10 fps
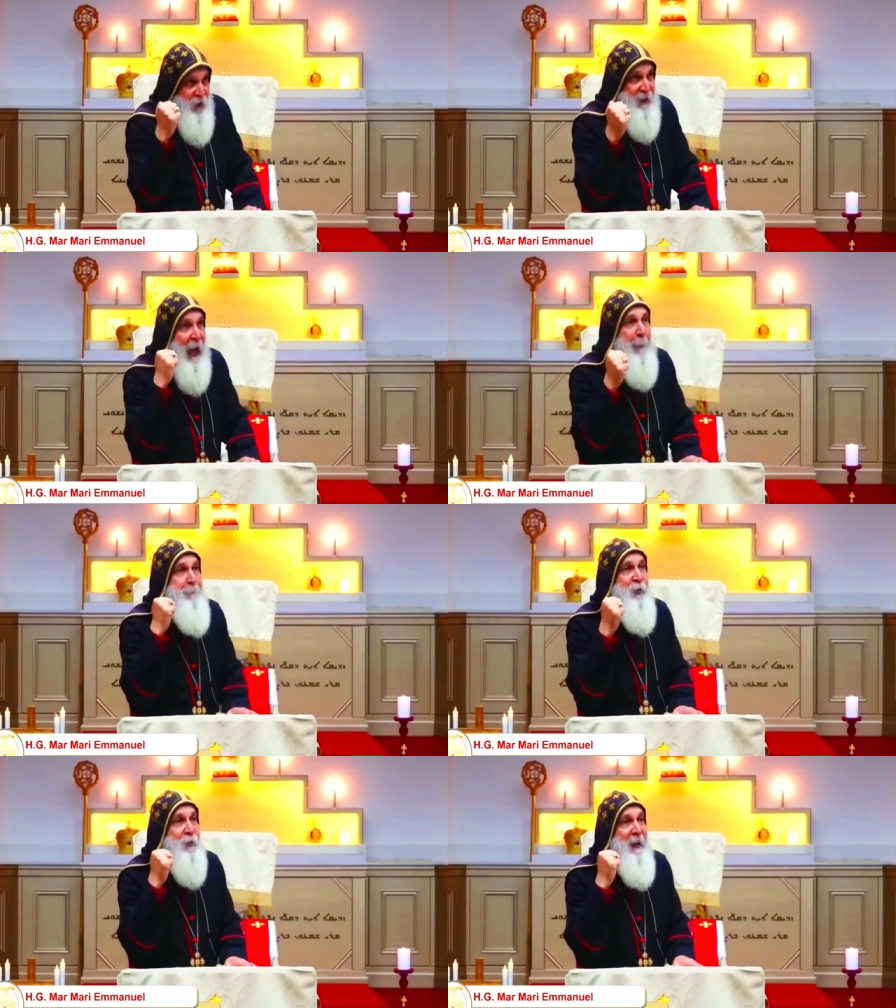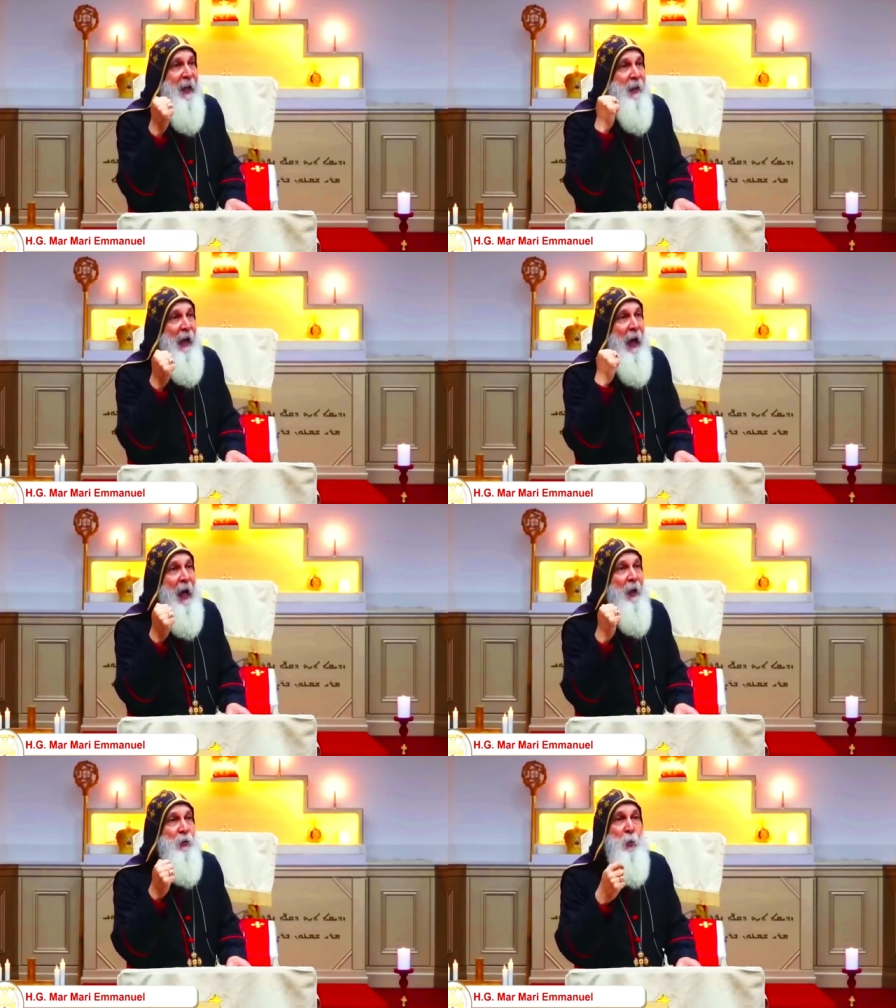stabs me in the
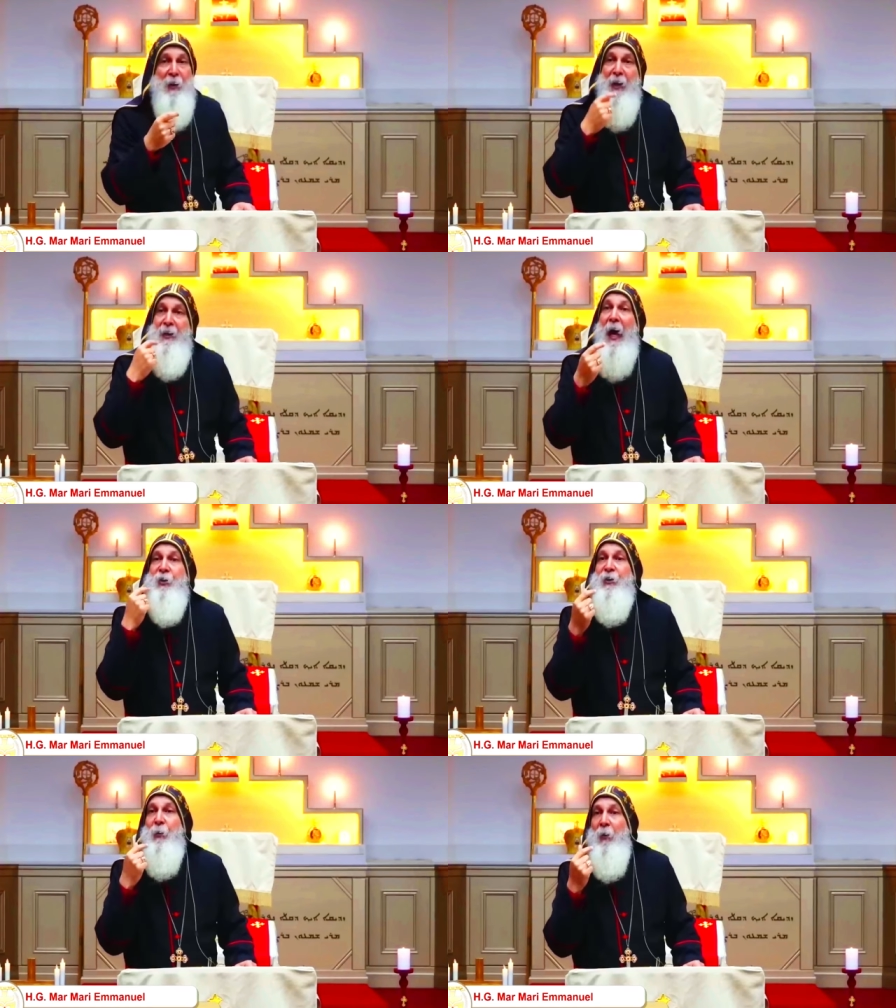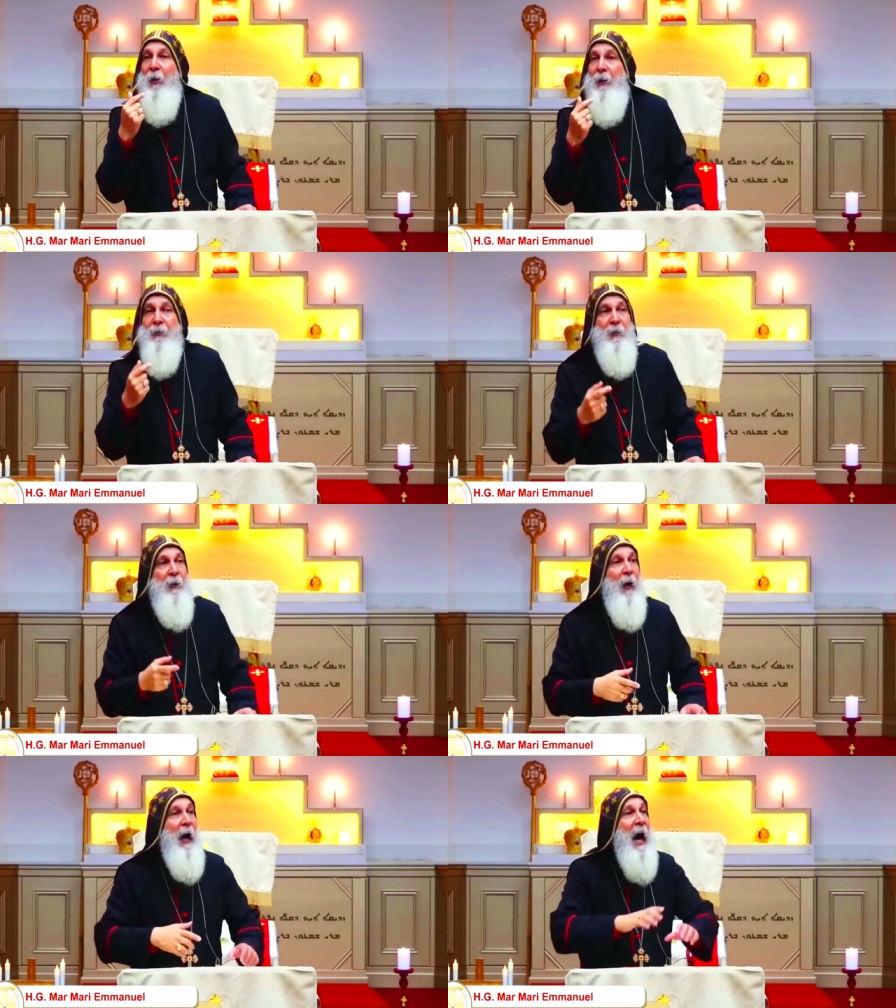heart with a nasty word,
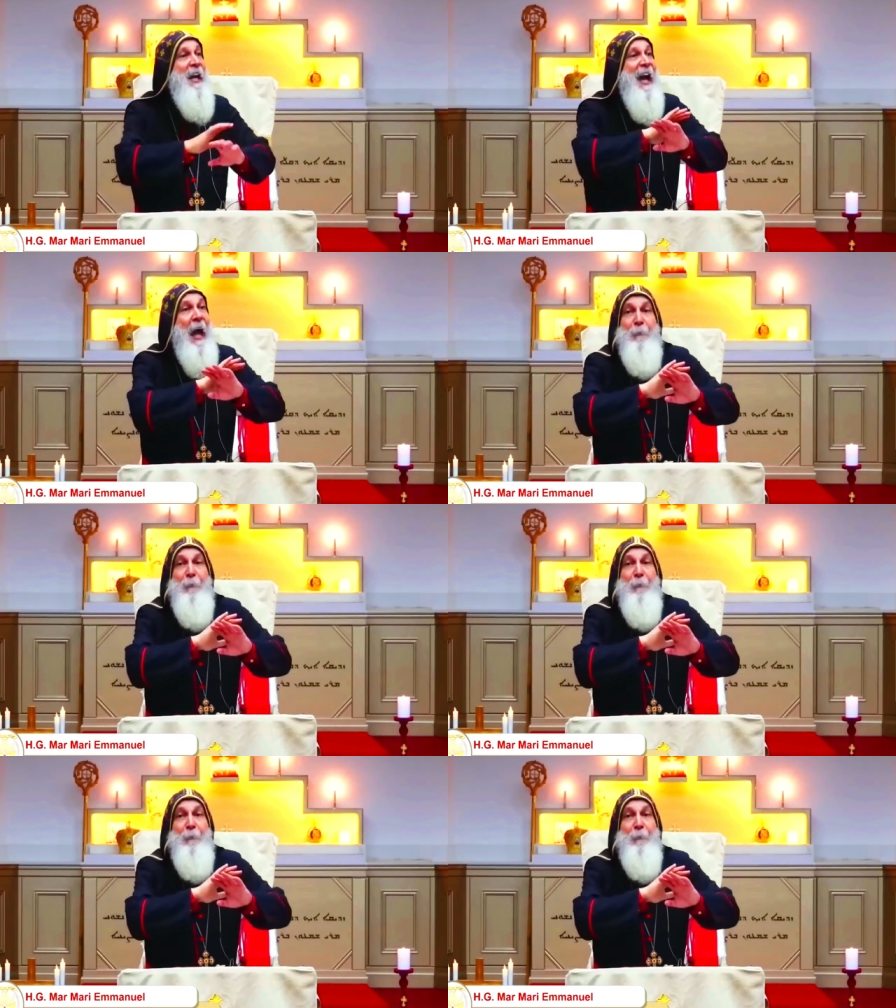I